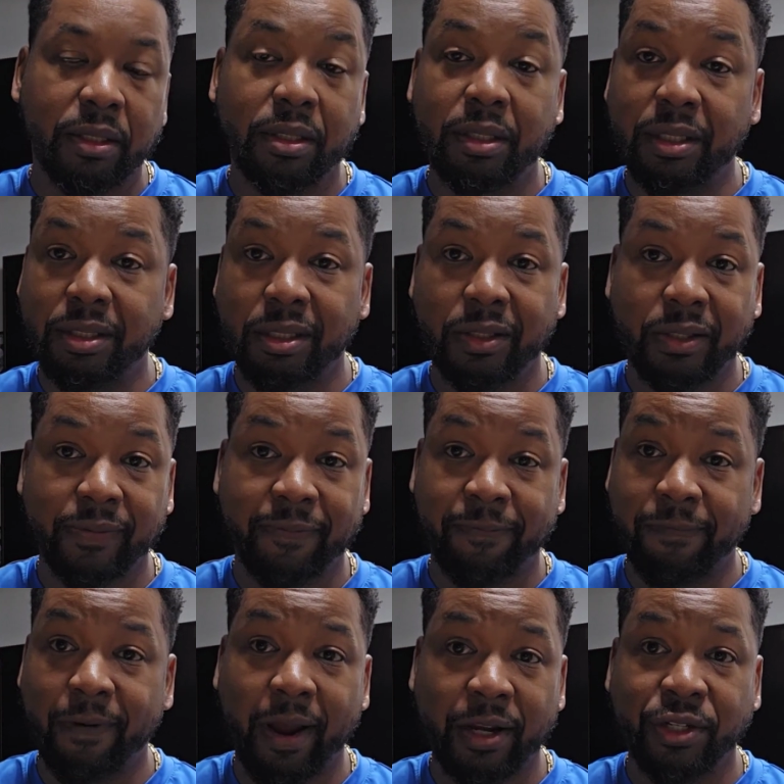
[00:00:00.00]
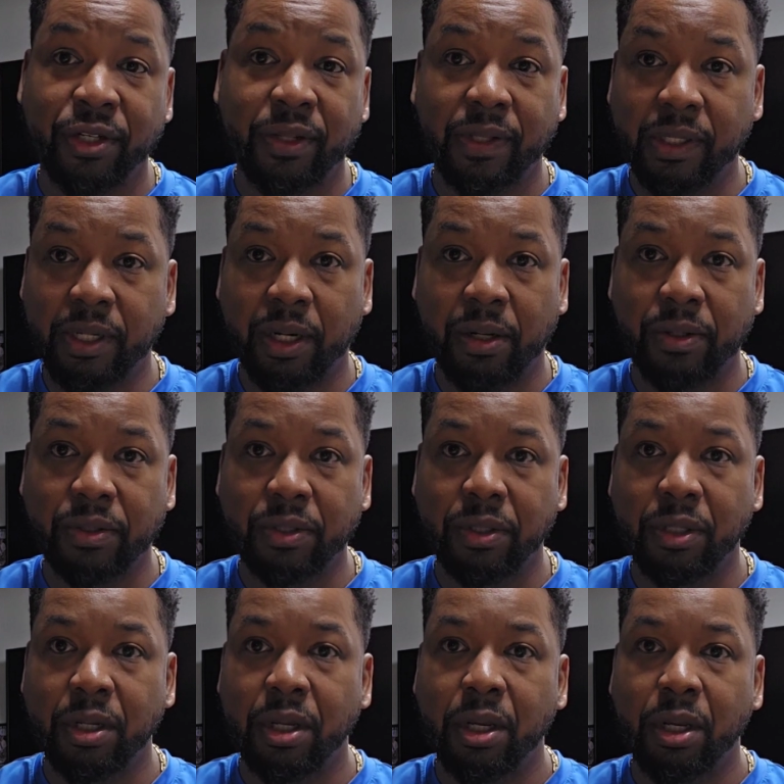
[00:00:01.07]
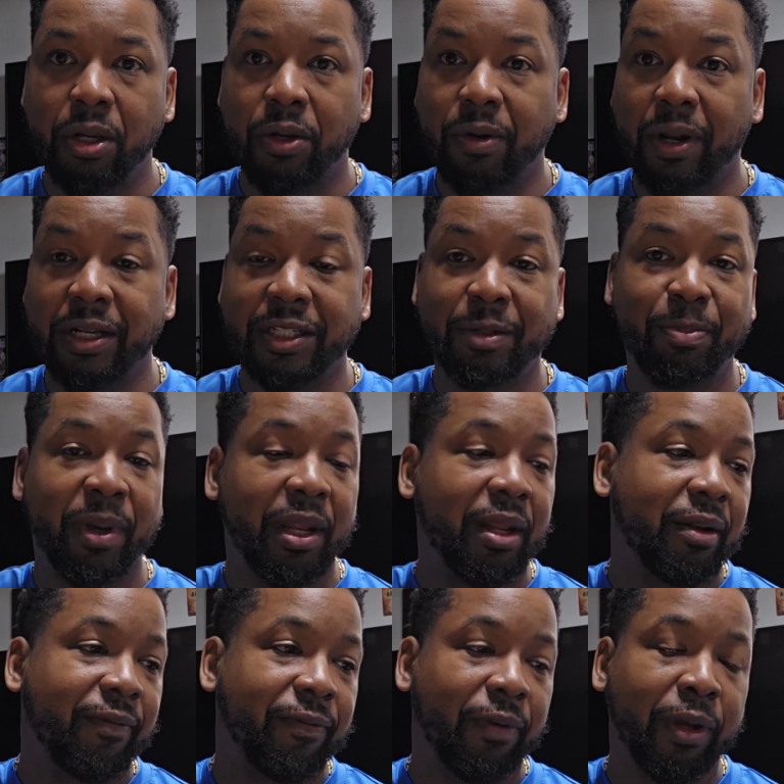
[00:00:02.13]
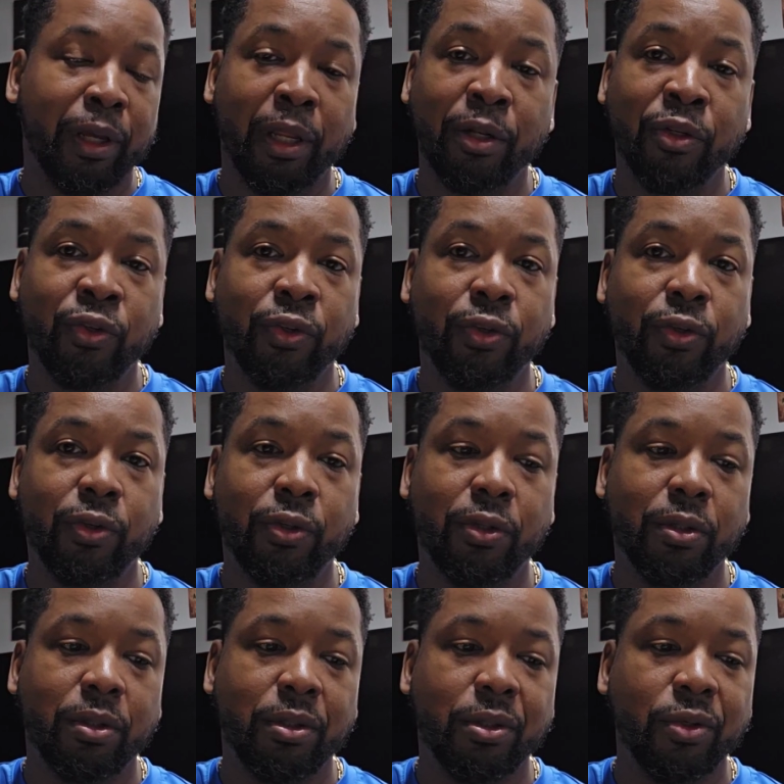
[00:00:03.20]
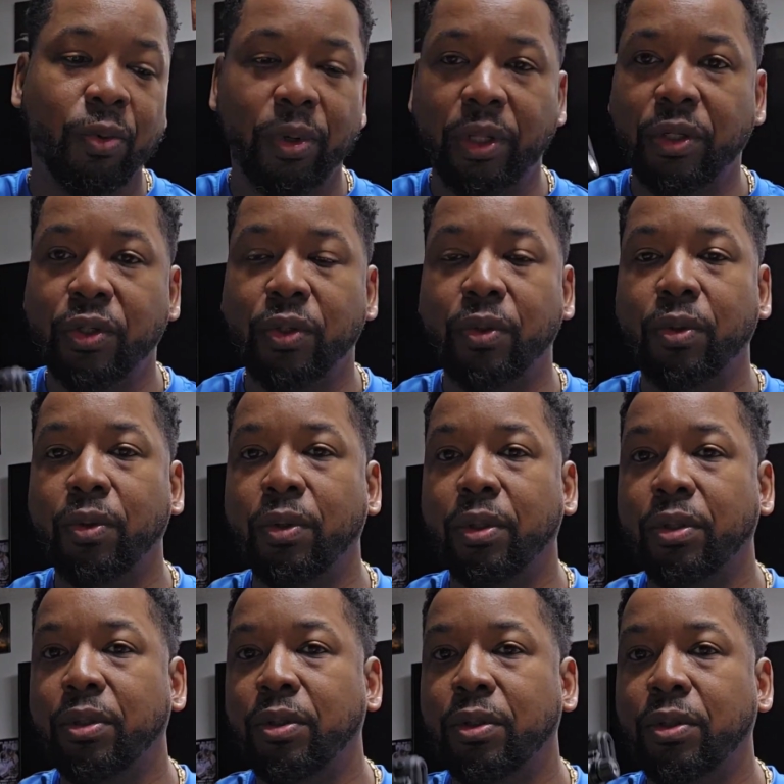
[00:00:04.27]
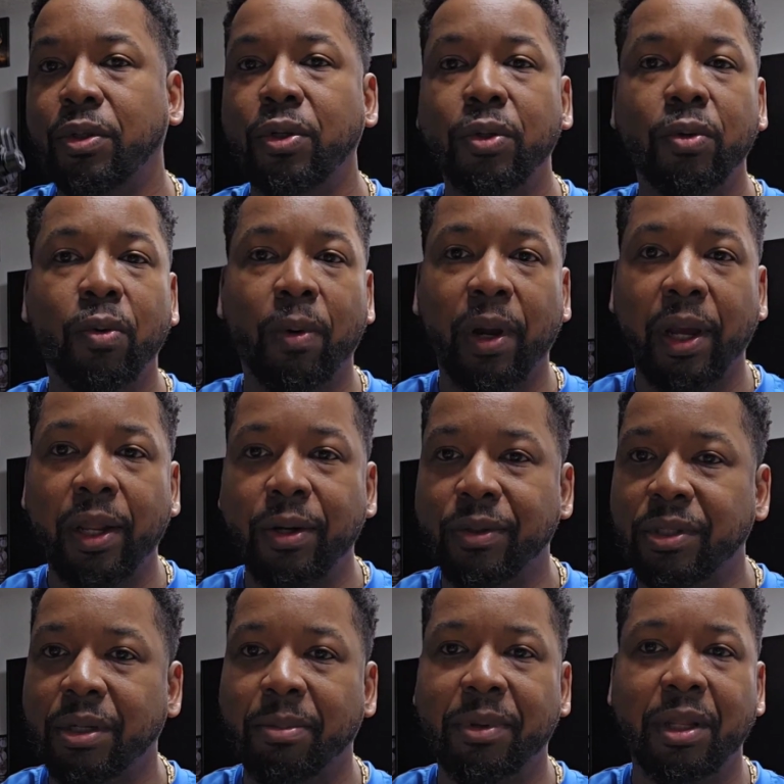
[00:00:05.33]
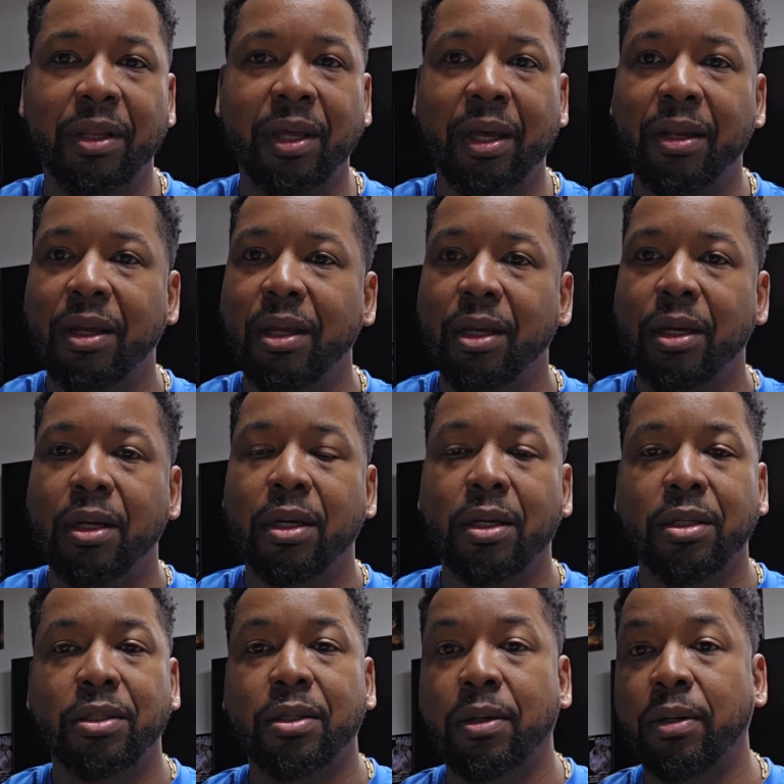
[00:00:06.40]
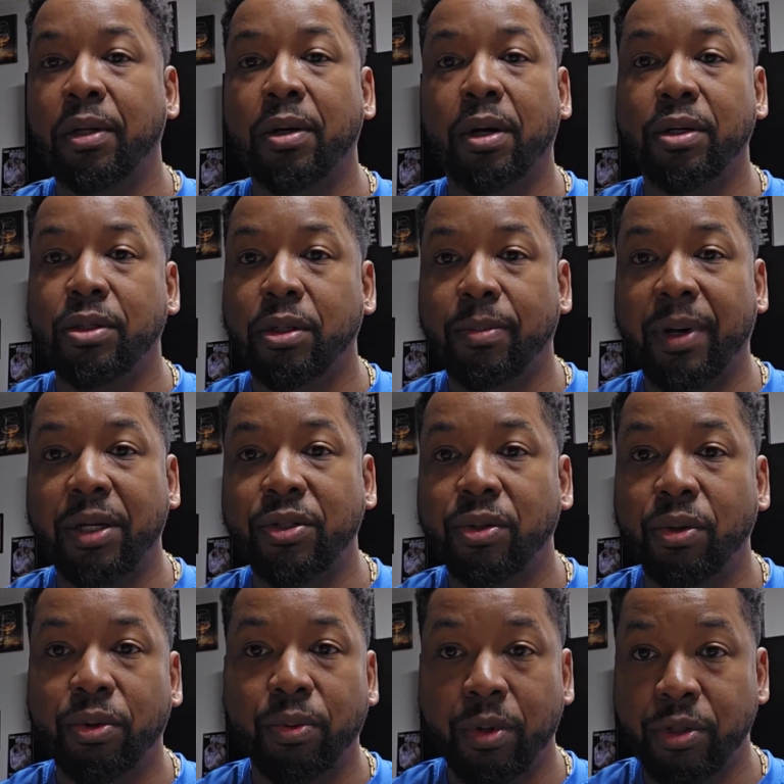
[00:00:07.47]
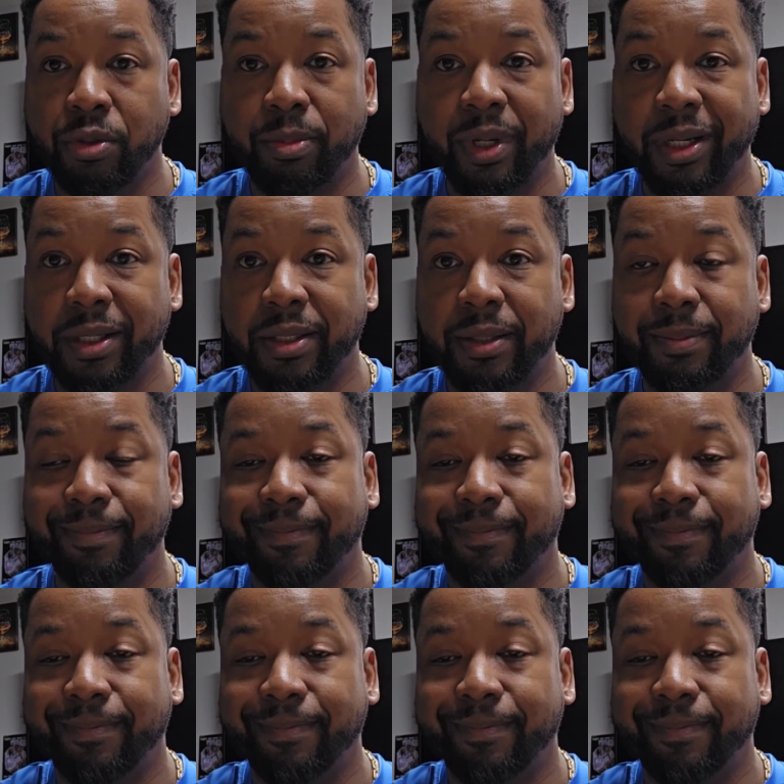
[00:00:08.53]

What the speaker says: This is fraction of the cost. You're not spending freaking 22 to 2 grand on something that should only cost you about $200 or $300.